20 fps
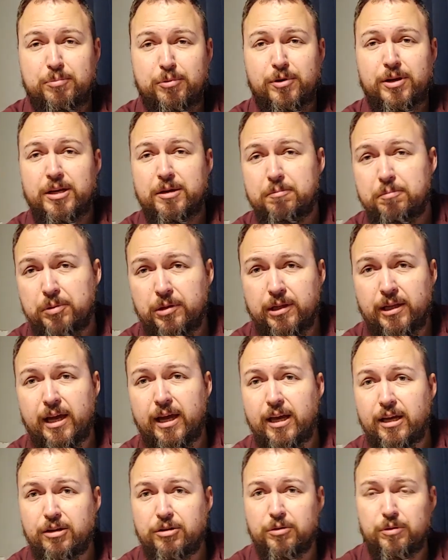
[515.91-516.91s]
bring
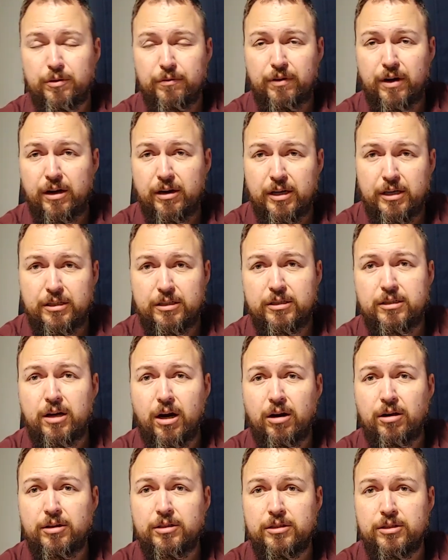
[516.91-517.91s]
play to a very
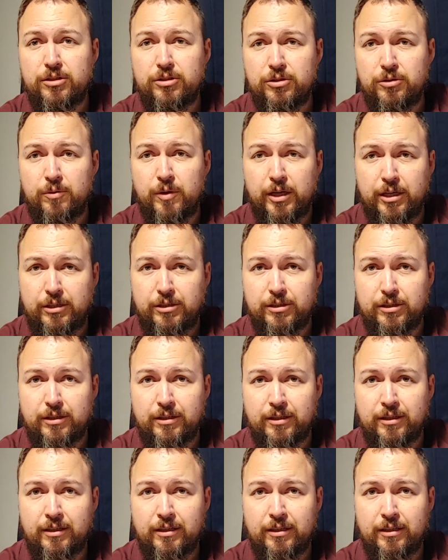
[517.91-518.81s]
dark situation,